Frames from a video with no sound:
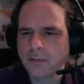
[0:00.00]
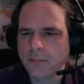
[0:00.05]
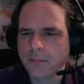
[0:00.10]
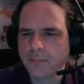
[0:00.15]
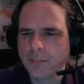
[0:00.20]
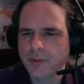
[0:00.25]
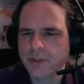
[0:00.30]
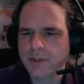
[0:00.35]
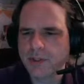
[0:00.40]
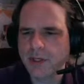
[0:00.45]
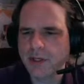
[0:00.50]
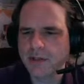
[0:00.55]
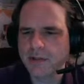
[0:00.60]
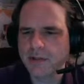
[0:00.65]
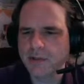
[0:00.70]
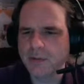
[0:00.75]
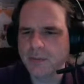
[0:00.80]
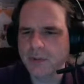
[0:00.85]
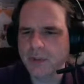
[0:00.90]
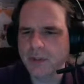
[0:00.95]
But yeah,
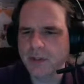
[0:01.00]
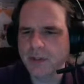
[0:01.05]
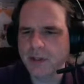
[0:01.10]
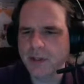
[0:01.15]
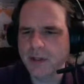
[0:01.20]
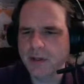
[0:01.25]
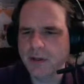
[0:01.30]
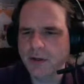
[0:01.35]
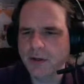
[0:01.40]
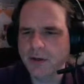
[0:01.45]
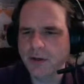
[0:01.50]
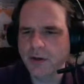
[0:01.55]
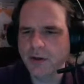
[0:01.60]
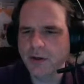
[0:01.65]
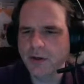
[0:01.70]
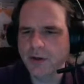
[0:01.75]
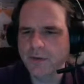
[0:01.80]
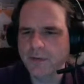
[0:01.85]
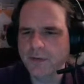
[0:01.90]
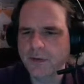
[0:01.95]
so we take a
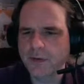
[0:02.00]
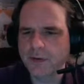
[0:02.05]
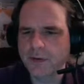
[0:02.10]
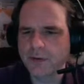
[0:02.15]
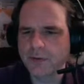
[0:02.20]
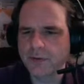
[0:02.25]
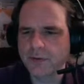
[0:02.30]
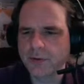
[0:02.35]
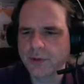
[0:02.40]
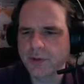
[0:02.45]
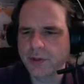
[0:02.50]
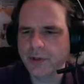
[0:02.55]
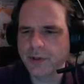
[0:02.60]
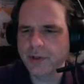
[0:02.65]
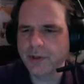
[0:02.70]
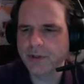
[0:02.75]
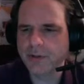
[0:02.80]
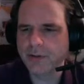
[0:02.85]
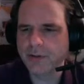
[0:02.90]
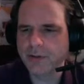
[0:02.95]
curve on
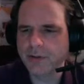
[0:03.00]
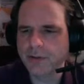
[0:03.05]
drawn.